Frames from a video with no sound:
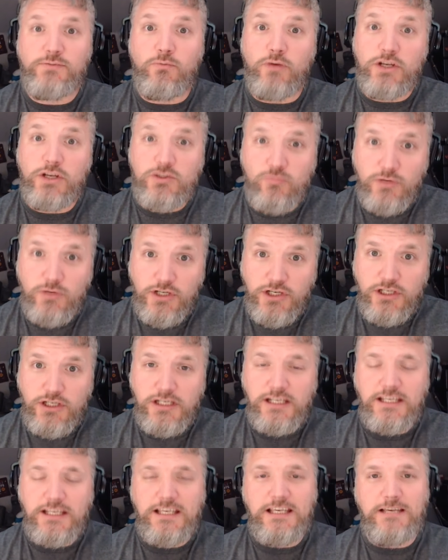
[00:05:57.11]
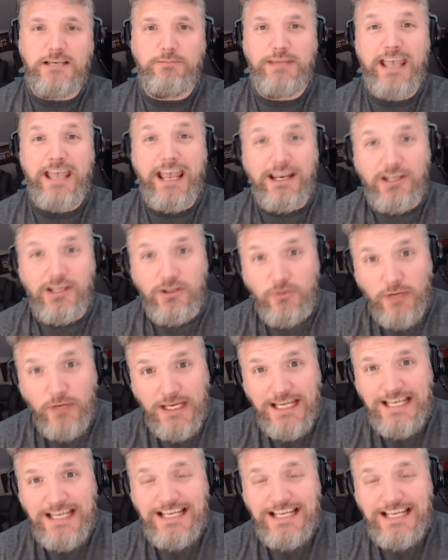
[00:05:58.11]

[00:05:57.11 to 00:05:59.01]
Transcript: Which one are you going to keep? Can you